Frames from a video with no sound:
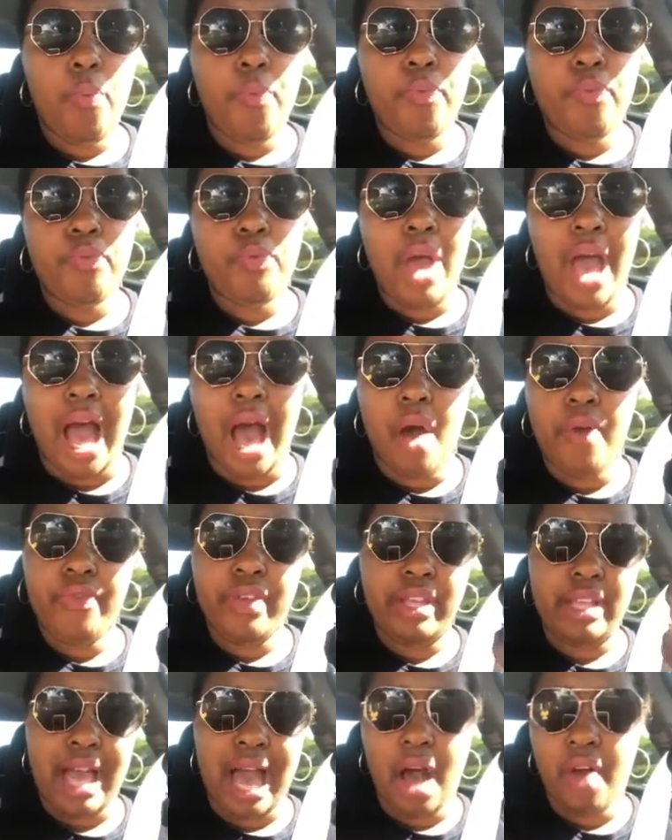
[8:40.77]
how
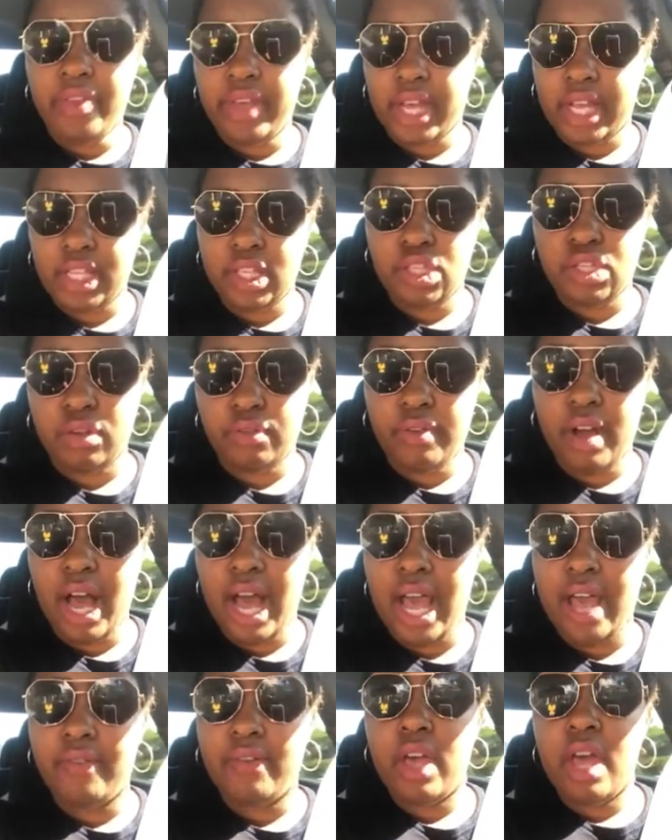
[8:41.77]
they can
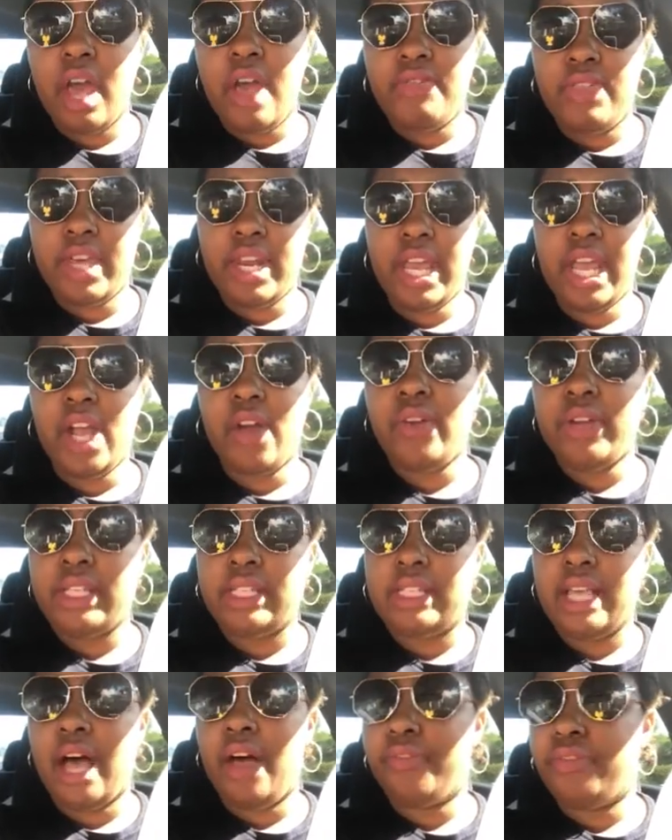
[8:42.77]
survive. That Aries
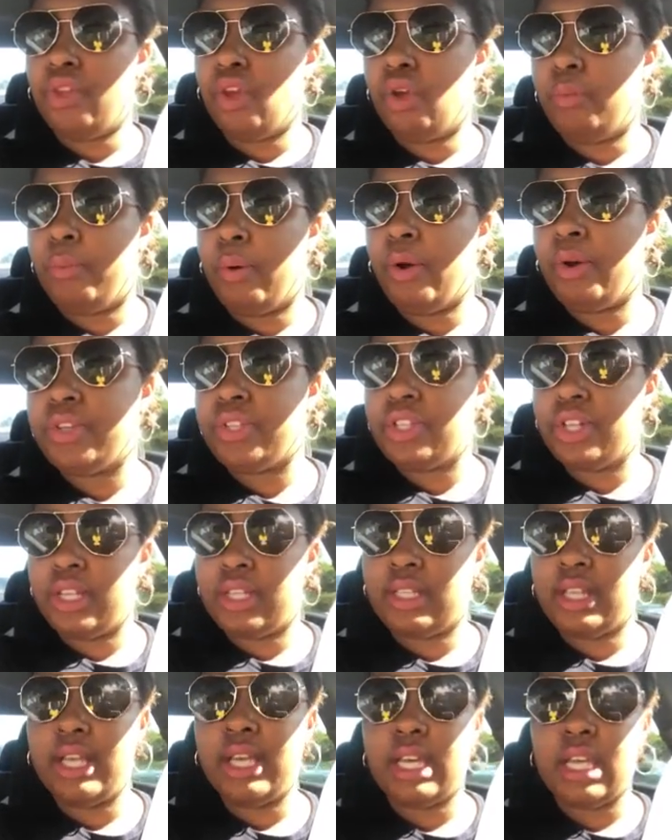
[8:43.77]
South Node person is
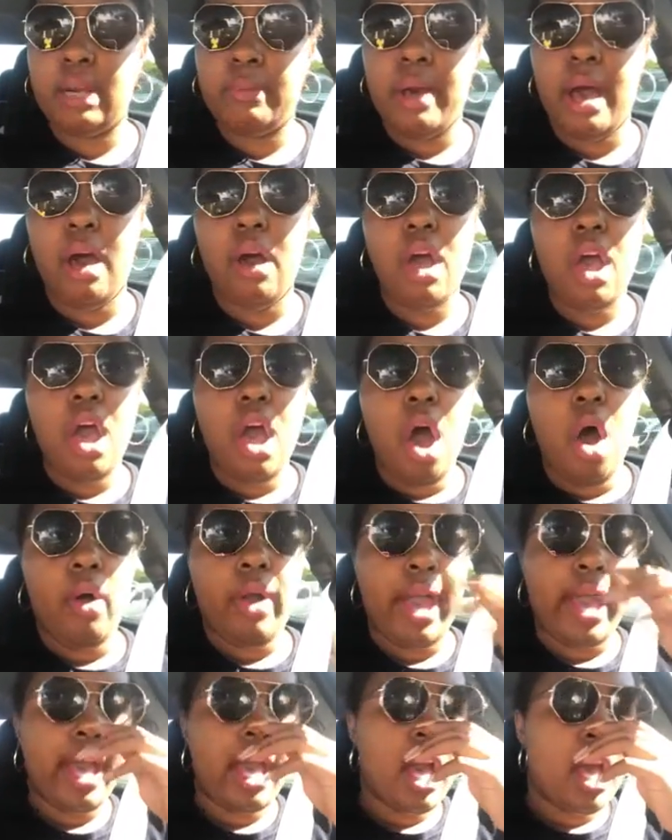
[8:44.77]
thinking about,
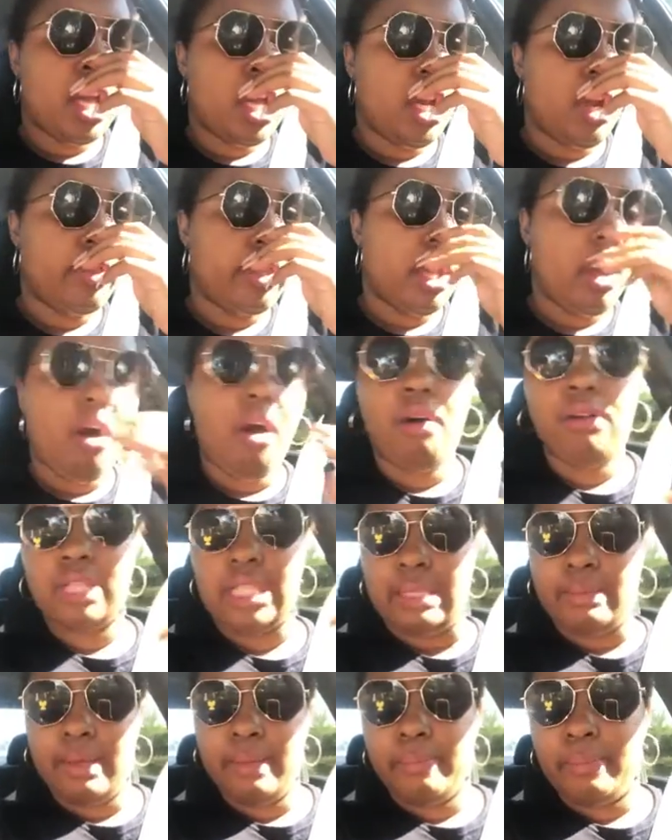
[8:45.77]
okay, the
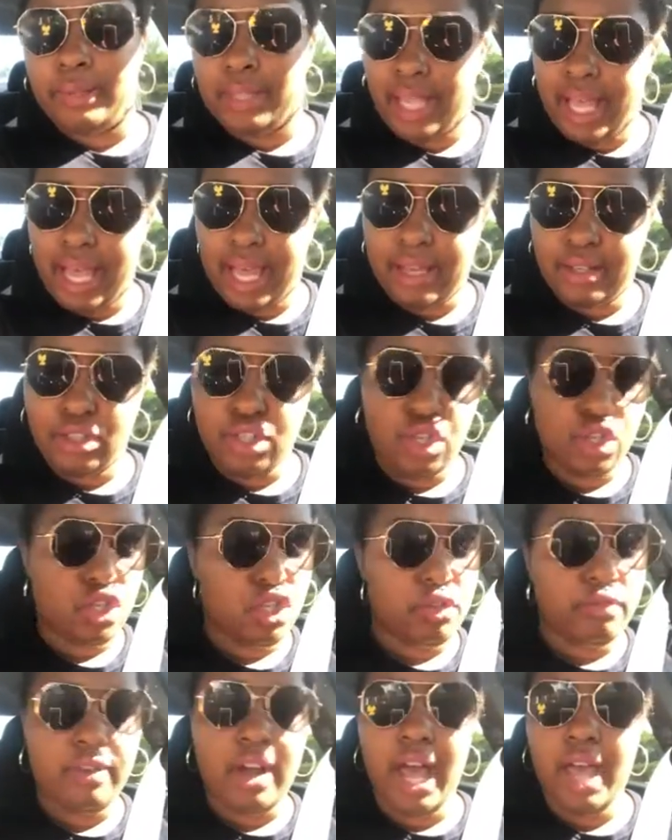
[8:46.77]
ultimate plan to
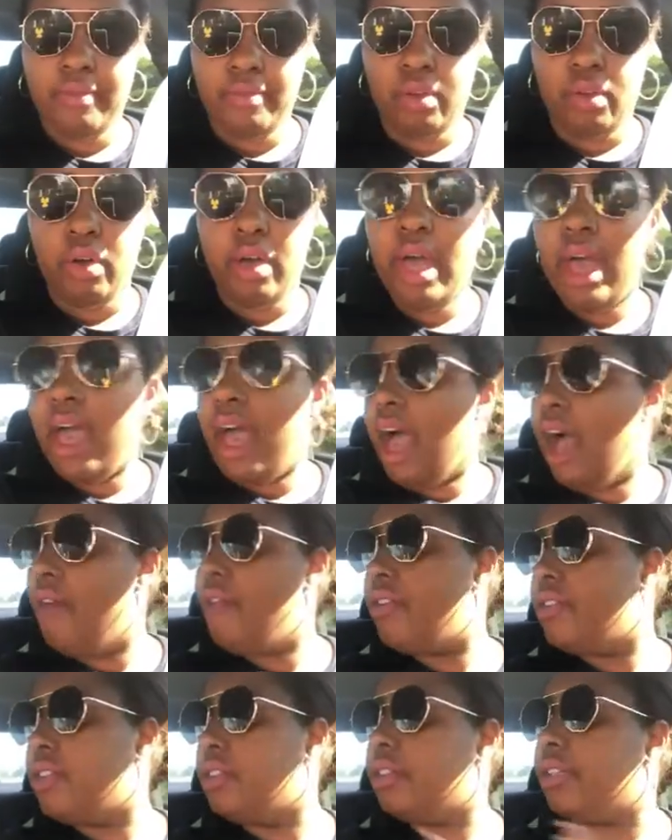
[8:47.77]
survival. And
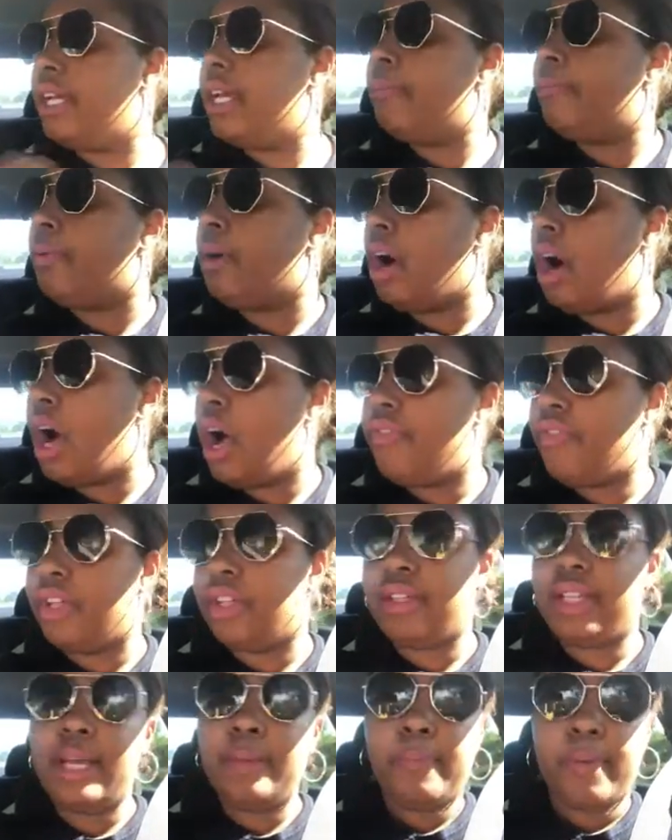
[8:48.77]
then the
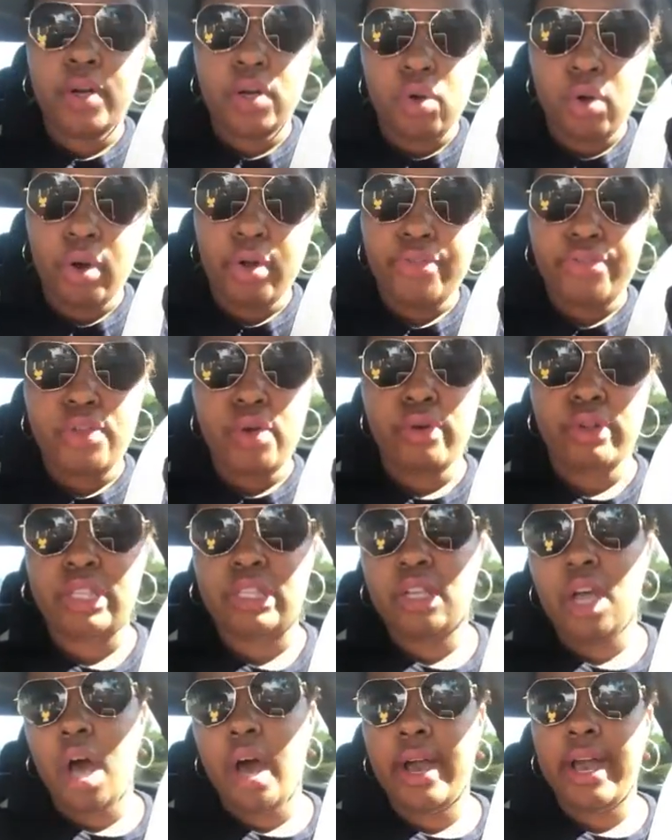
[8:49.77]
Libra North Node
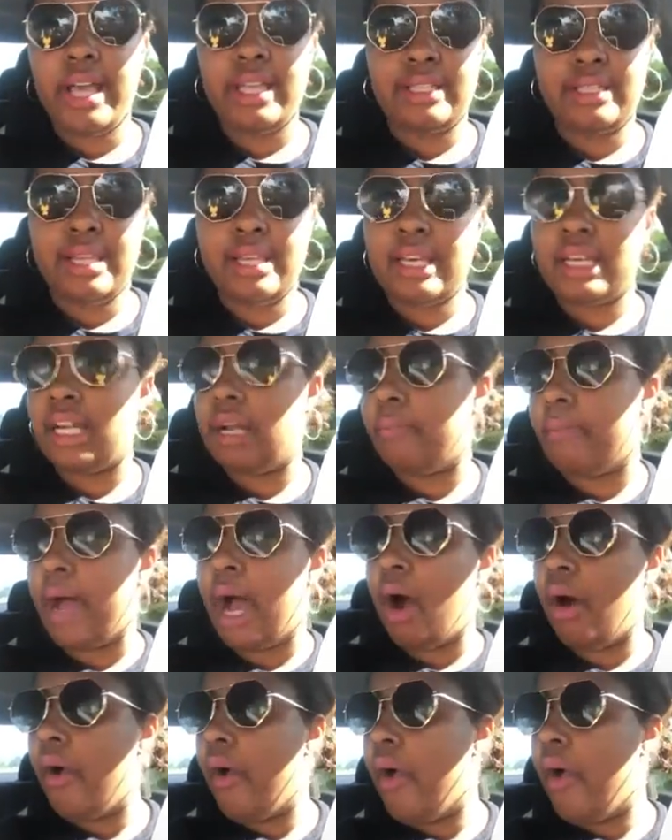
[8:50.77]
is thinking about,